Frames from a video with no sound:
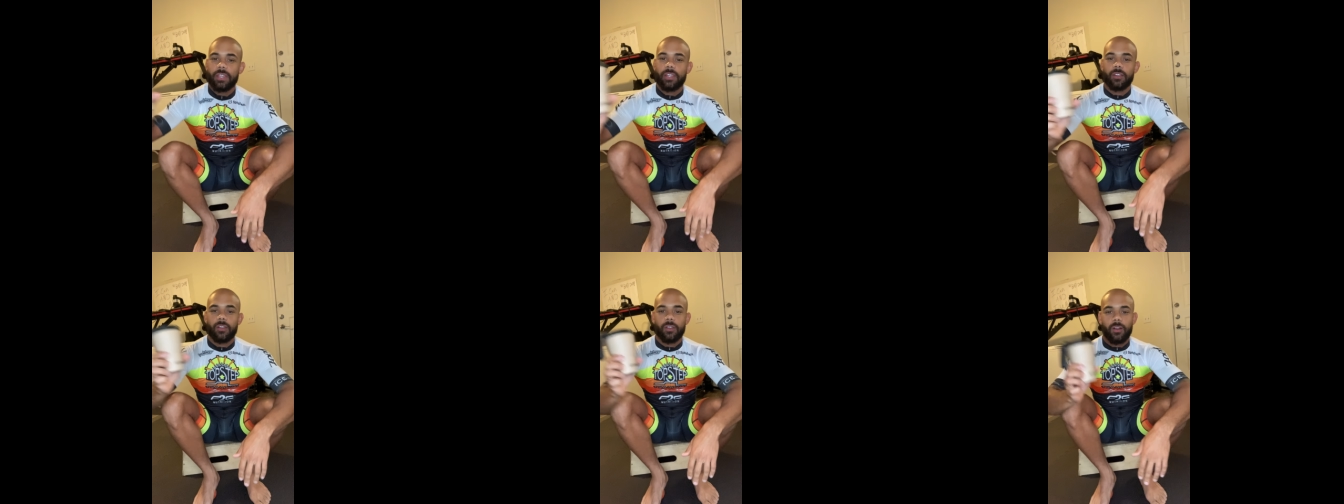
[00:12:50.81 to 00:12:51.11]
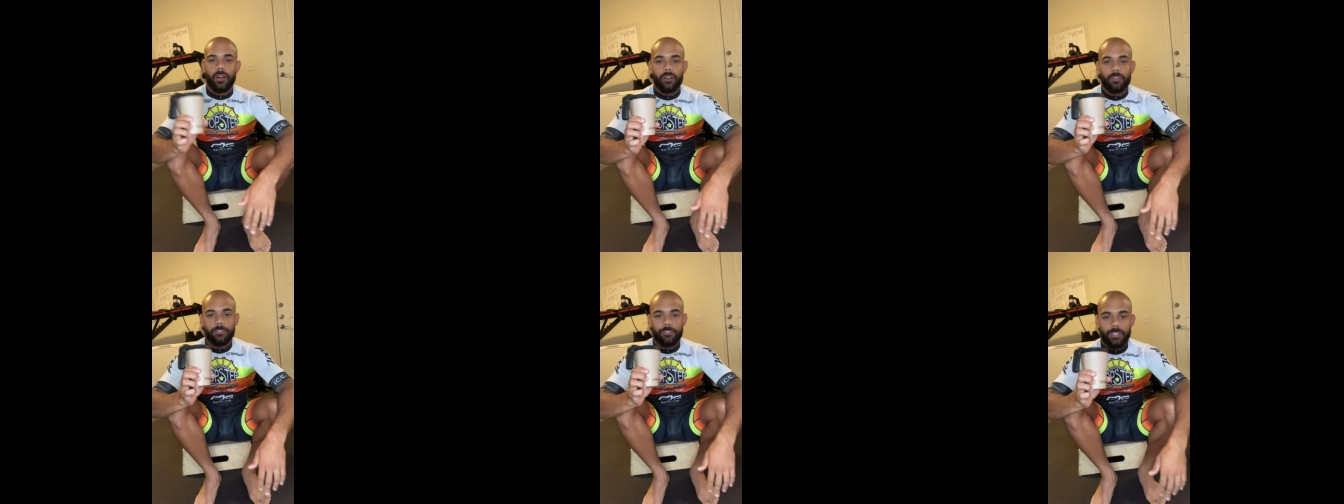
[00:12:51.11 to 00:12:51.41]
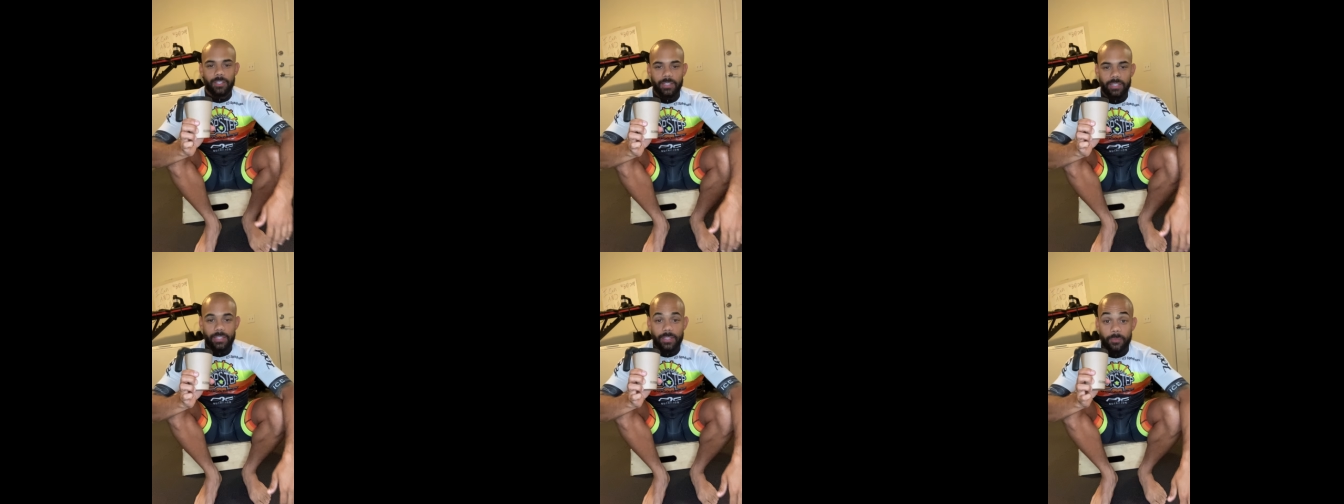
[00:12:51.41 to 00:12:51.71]
your
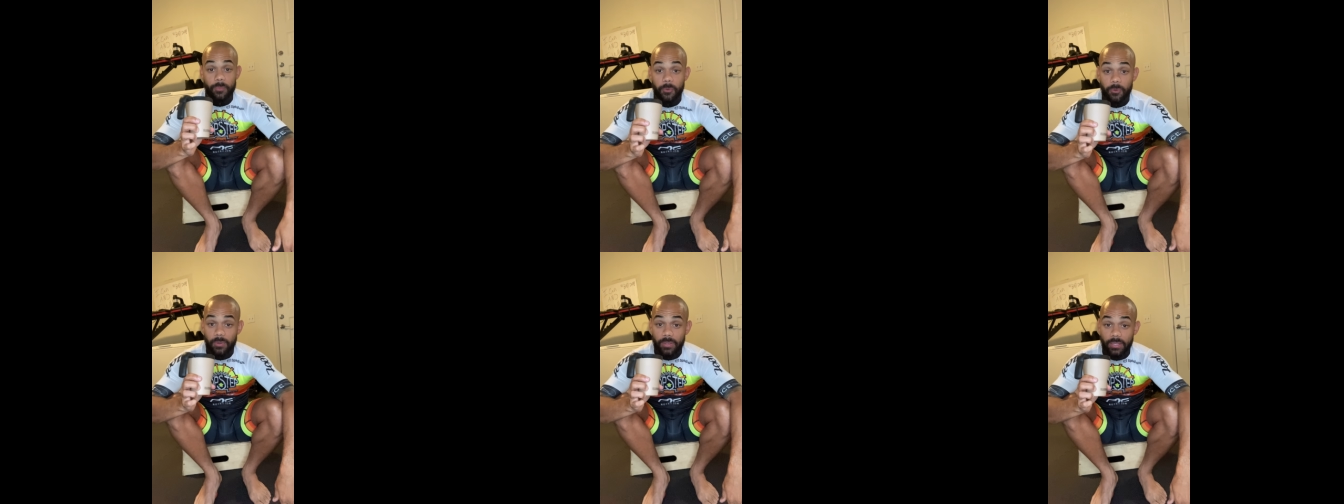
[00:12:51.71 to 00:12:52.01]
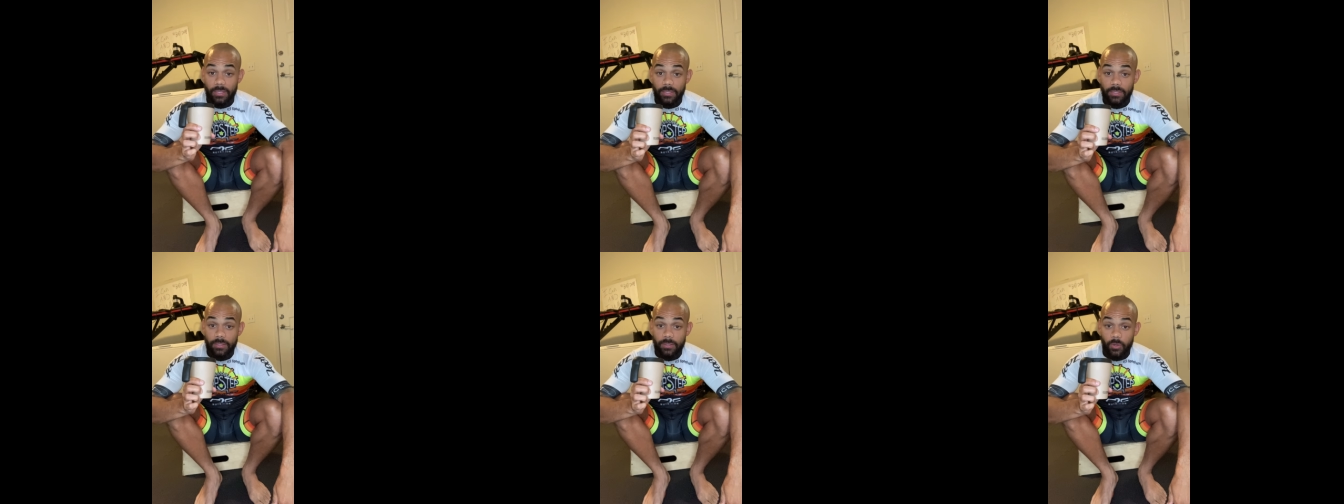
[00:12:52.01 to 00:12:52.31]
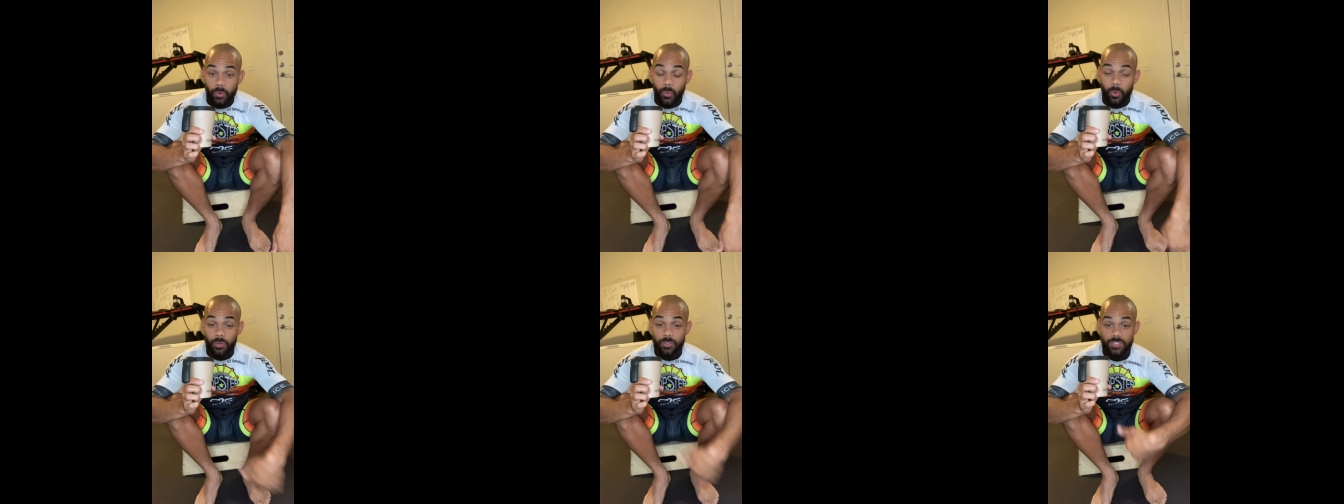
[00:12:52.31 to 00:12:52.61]
coffee in the morning
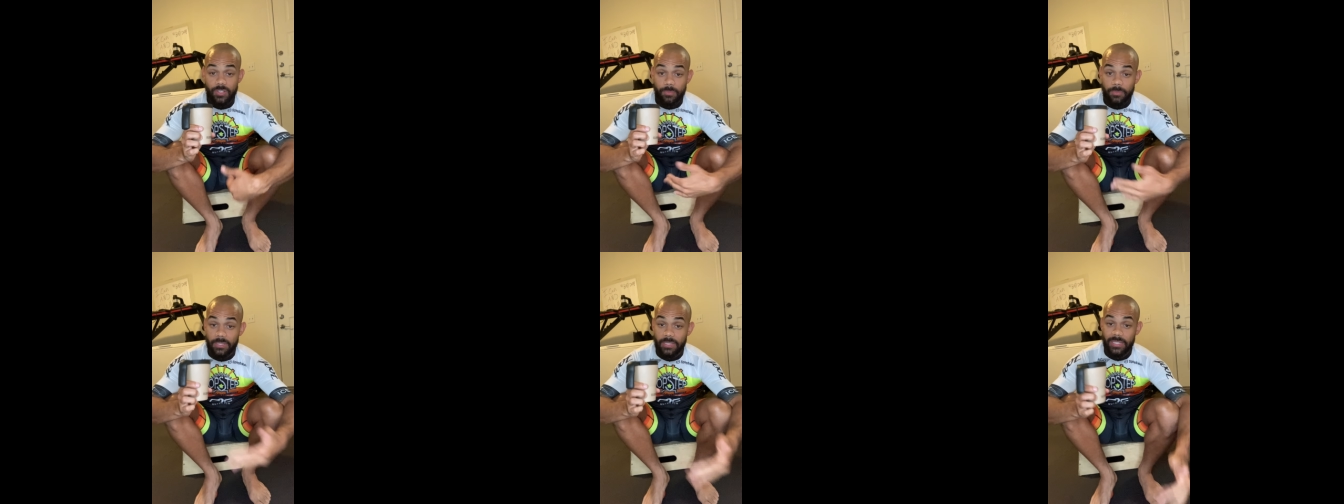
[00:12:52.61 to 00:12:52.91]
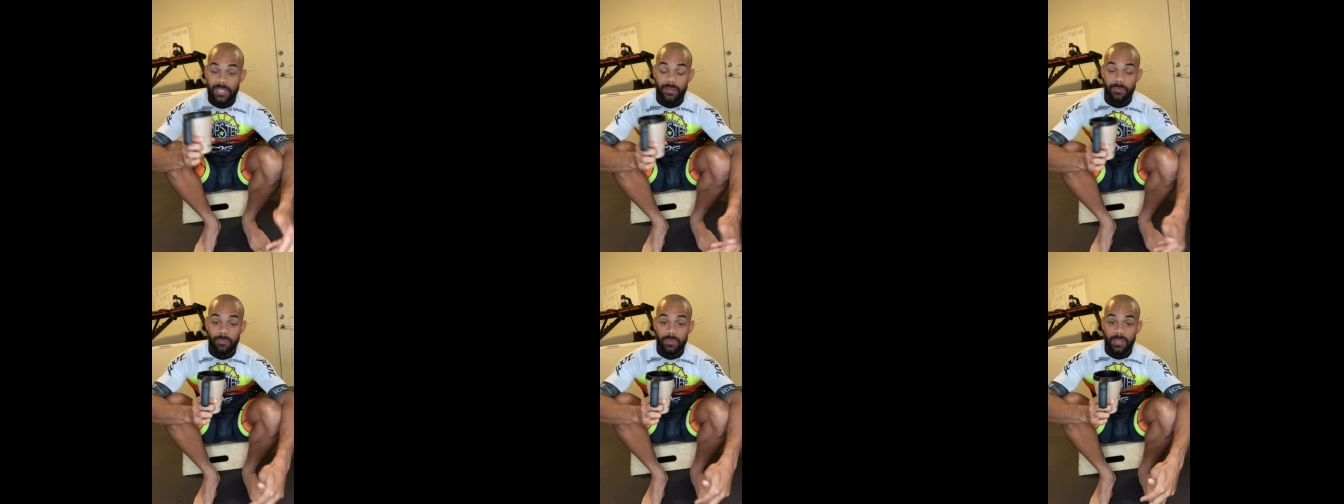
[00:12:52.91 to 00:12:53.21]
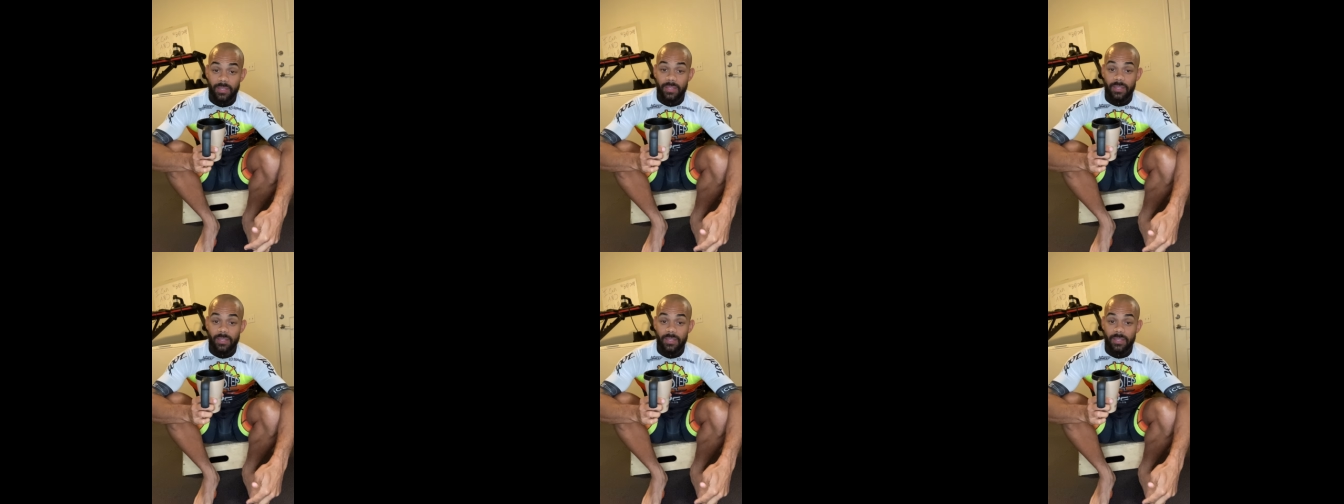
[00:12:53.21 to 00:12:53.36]
or something that